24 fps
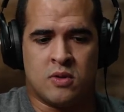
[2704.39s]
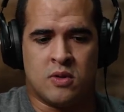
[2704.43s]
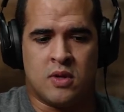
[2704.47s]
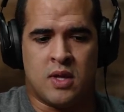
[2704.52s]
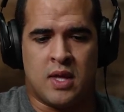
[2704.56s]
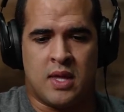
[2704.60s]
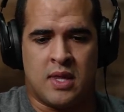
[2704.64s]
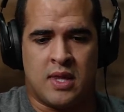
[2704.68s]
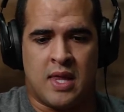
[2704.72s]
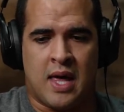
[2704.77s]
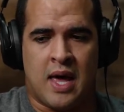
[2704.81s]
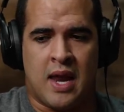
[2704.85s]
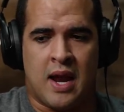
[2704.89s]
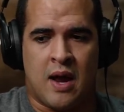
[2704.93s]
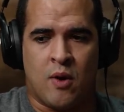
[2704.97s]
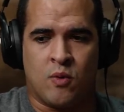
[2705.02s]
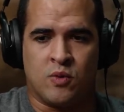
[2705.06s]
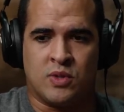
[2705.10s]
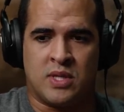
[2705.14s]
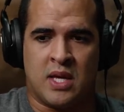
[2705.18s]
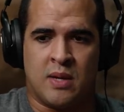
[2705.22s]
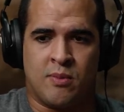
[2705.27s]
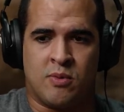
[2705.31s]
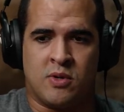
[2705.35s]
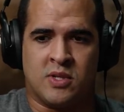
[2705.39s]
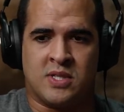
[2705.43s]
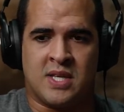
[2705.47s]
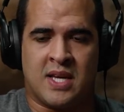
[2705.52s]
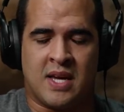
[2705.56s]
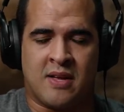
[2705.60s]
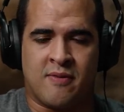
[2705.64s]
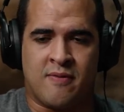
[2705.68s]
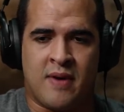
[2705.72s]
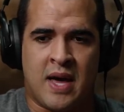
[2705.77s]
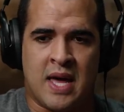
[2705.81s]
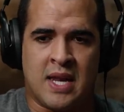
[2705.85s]
that I was able to take
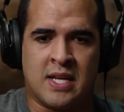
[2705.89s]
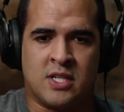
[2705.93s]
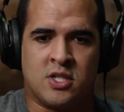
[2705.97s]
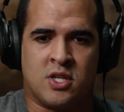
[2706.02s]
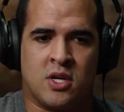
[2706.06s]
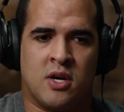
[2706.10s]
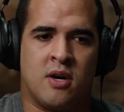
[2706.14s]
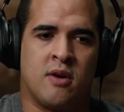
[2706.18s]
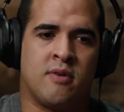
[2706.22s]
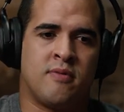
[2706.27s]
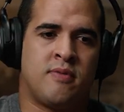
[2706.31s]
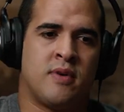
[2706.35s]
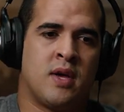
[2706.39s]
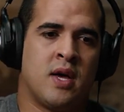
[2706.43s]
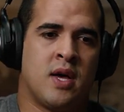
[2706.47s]
advantage of.